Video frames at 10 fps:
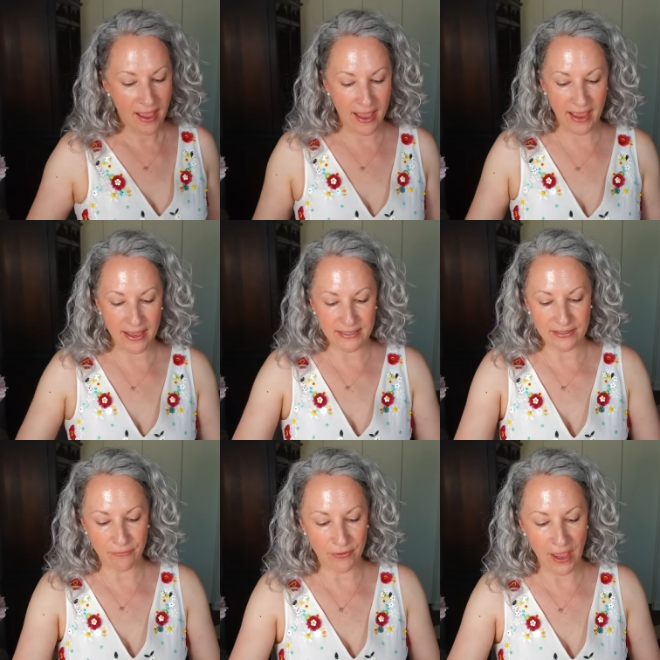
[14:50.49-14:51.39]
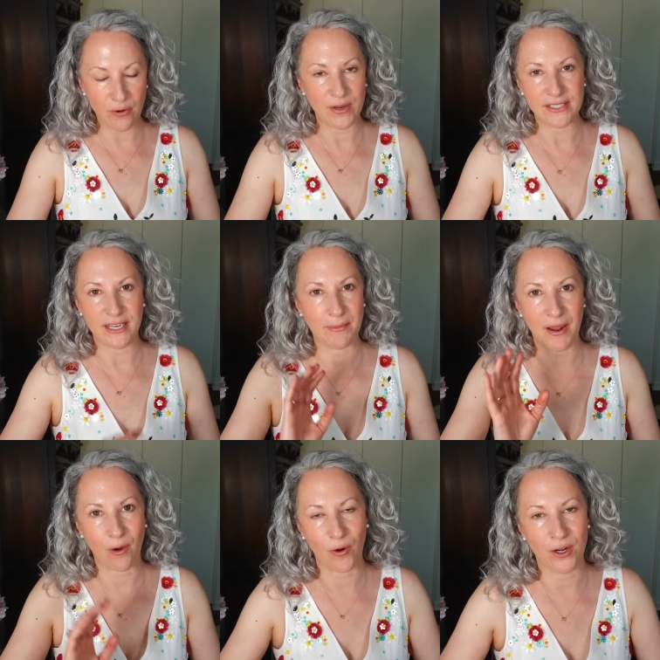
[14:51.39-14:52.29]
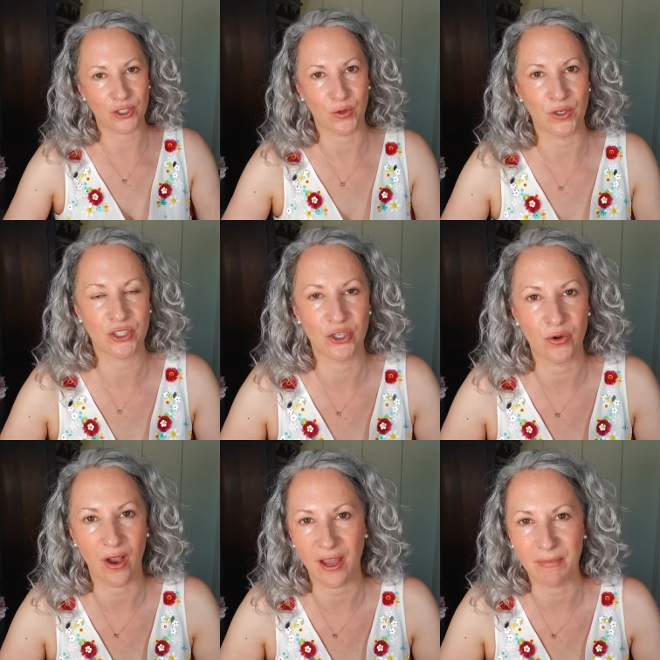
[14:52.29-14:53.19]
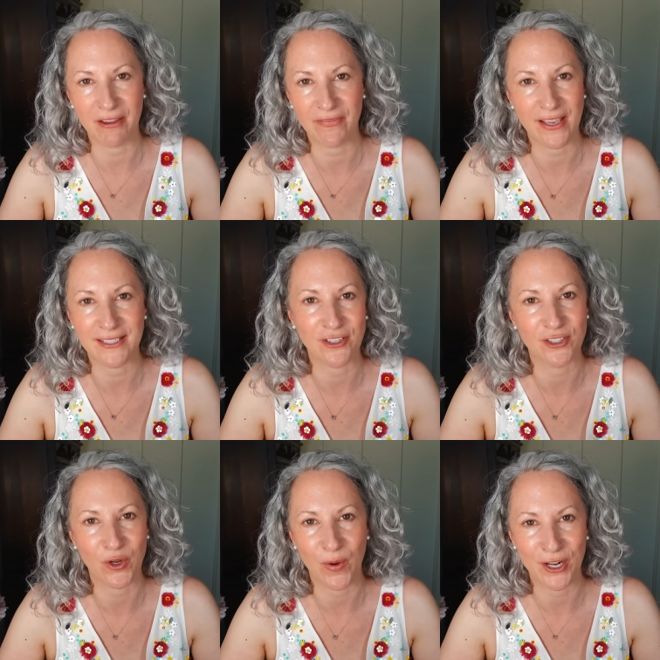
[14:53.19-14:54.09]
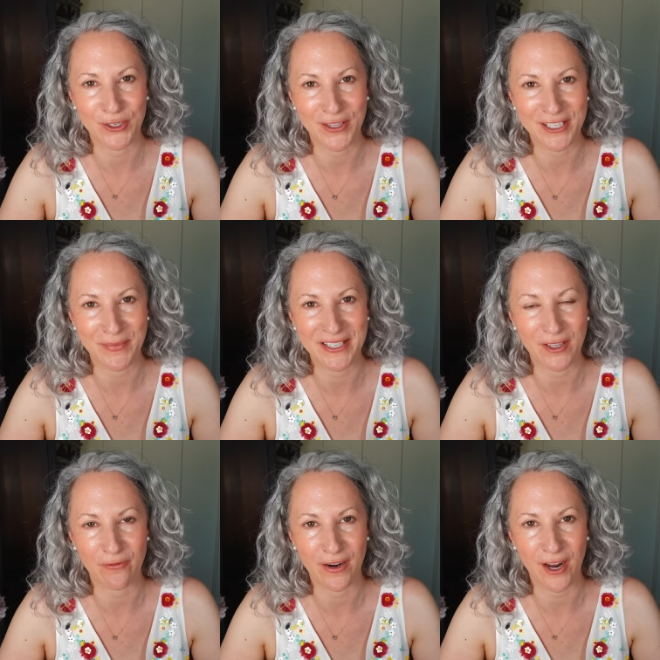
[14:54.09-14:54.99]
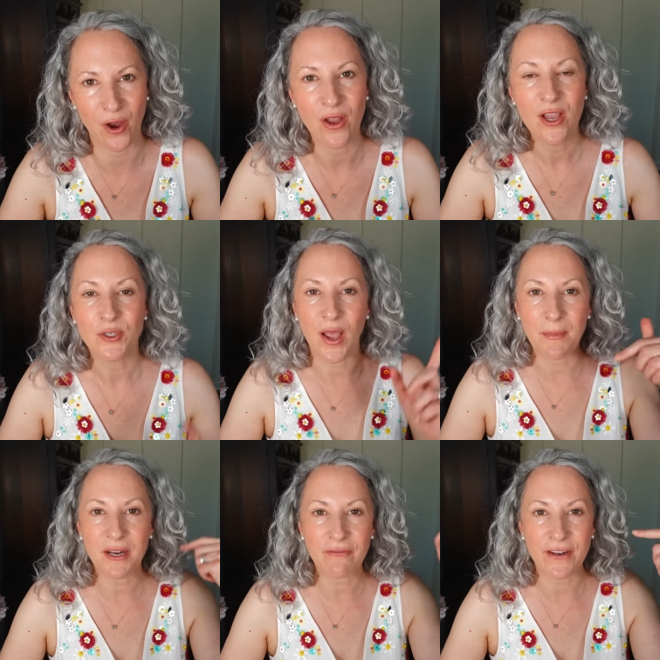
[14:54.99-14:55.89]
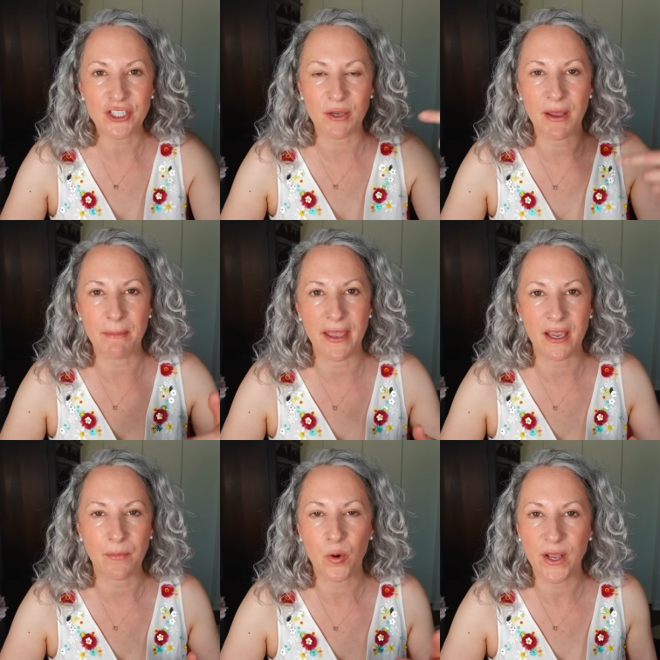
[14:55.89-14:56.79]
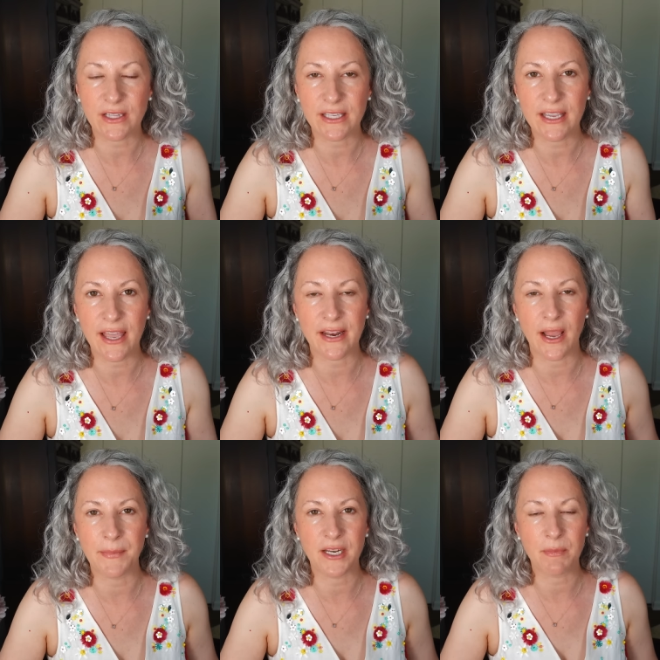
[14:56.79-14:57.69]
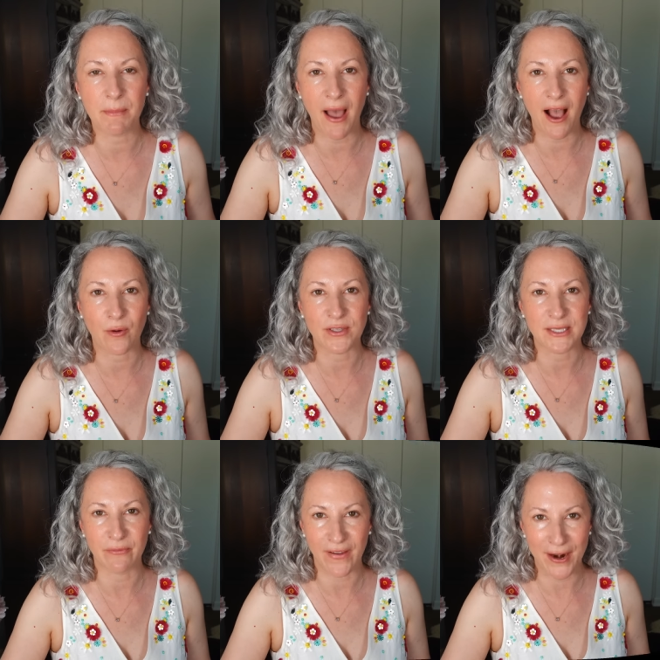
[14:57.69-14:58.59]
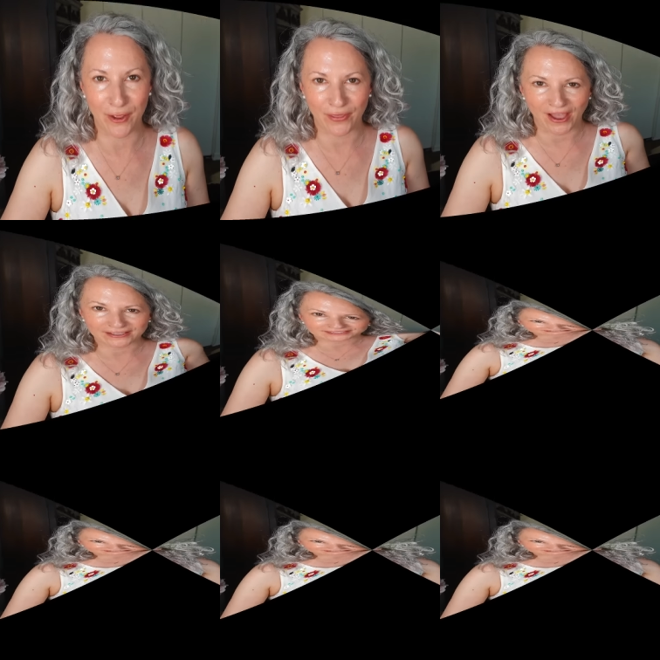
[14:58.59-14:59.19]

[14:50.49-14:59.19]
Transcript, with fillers: And for that reason, I'm not going to show it to you on my face. I just don't want to do that to myself right now. So I'm going to finish up my makeup quickly and I'm going to be back with some final thoughts.